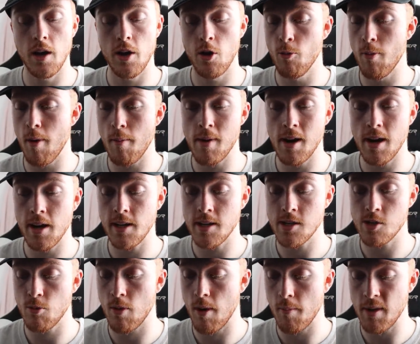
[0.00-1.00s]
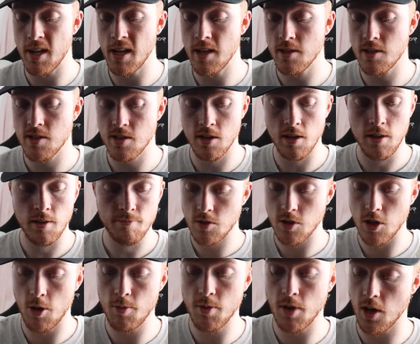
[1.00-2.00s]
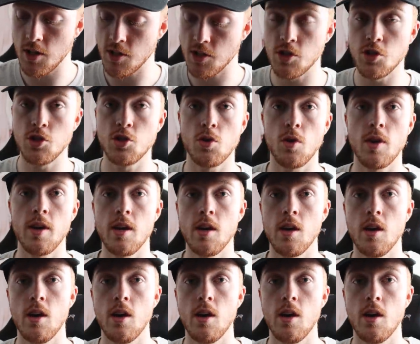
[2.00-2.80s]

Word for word: in all my melodies and all my beats so I hope you guys enjoy.